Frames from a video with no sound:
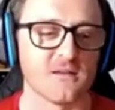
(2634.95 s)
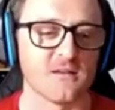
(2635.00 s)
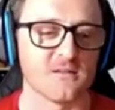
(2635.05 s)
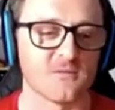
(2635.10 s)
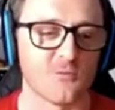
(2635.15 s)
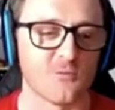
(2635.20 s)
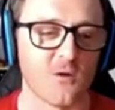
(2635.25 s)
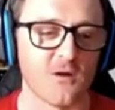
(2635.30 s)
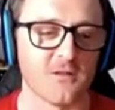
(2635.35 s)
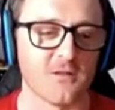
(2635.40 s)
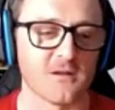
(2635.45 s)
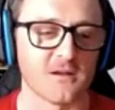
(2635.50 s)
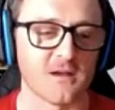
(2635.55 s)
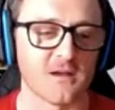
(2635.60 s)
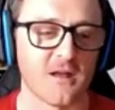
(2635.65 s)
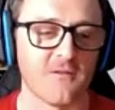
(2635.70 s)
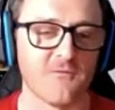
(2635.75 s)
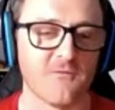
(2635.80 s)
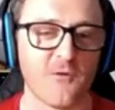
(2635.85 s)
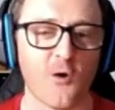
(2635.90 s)
As well that you can
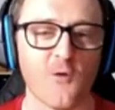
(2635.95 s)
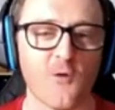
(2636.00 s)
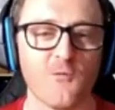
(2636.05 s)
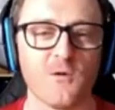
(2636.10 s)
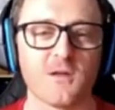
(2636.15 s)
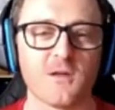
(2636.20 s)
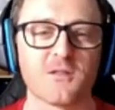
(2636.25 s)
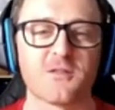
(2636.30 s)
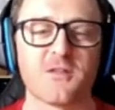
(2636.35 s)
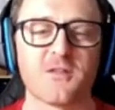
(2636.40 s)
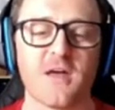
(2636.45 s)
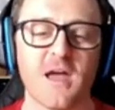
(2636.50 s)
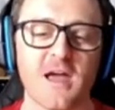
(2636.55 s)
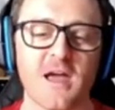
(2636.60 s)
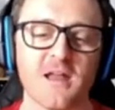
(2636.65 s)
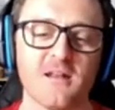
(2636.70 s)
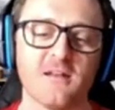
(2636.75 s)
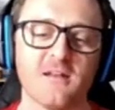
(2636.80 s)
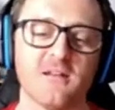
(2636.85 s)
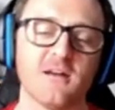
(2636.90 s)
get involved with.
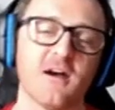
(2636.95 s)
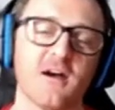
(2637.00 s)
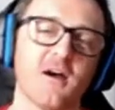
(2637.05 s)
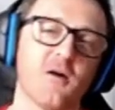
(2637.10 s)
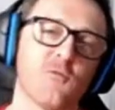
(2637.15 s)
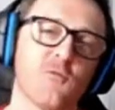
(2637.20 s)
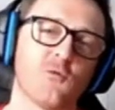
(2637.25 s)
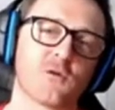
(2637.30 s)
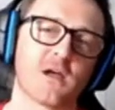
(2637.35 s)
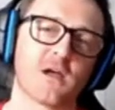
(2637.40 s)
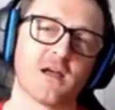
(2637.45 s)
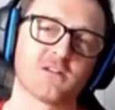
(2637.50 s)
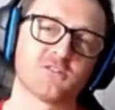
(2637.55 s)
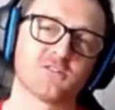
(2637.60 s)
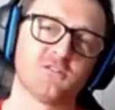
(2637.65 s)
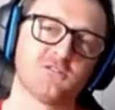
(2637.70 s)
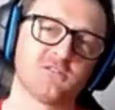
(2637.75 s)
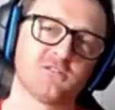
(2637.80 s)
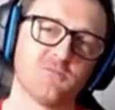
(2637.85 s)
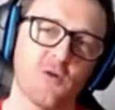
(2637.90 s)
And we'll
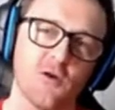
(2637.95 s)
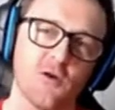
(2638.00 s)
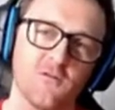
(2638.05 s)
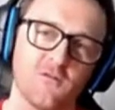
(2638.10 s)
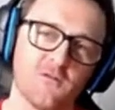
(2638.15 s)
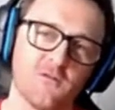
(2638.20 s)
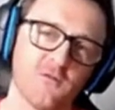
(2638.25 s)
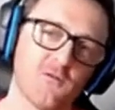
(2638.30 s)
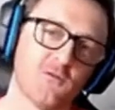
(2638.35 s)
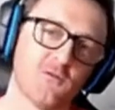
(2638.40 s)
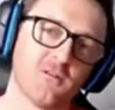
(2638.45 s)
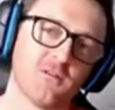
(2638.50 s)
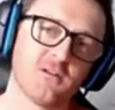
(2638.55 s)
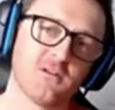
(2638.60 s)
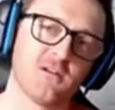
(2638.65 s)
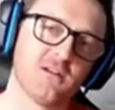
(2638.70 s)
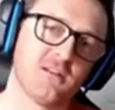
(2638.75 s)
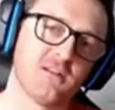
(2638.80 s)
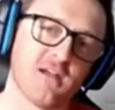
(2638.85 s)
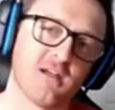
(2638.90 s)
catch you tomorrow for
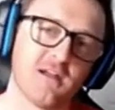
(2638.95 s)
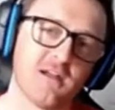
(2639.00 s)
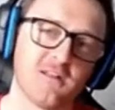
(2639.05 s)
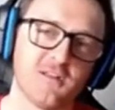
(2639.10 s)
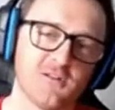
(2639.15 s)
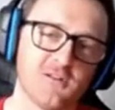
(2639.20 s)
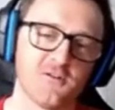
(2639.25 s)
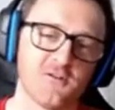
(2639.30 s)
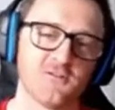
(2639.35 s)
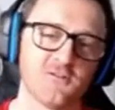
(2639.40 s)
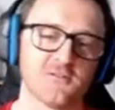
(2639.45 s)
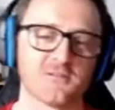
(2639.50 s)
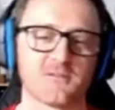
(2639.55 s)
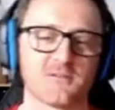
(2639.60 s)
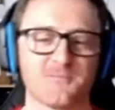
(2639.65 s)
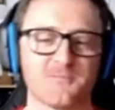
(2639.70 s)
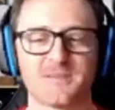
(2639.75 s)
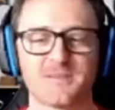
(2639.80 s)
the daily news.